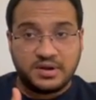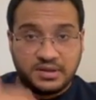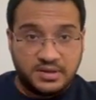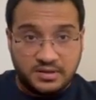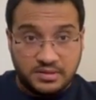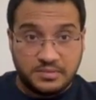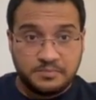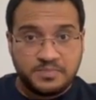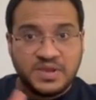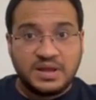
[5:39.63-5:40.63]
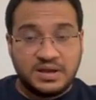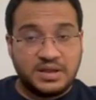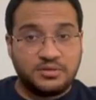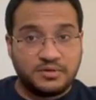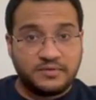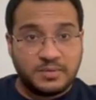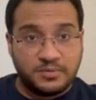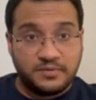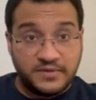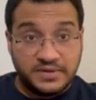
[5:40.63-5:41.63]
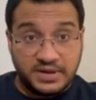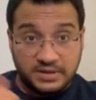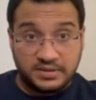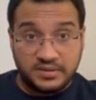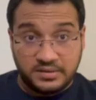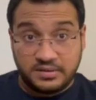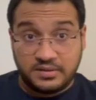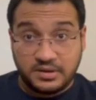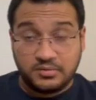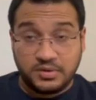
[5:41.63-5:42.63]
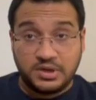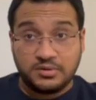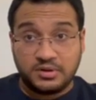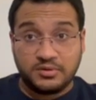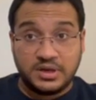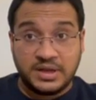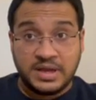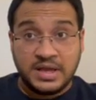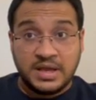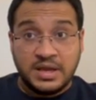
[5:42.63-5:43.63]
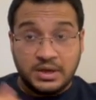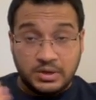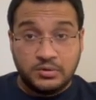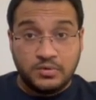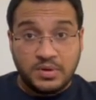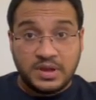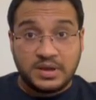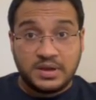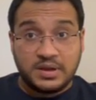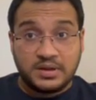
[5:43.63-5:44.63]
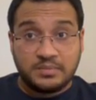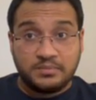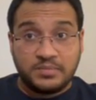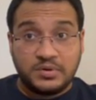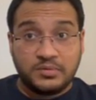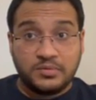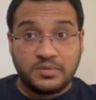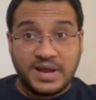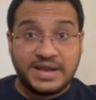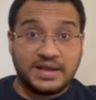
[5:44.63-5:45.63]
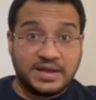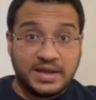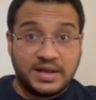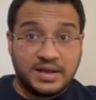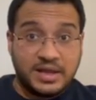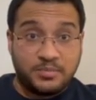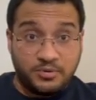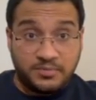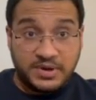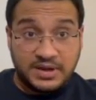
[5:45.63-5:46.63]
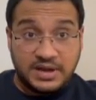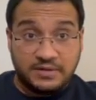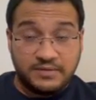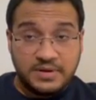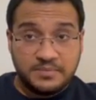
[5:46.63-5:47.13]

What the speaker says: And there's a list of couple of other exercises that you need to actually do and do at a clinically appropriate level.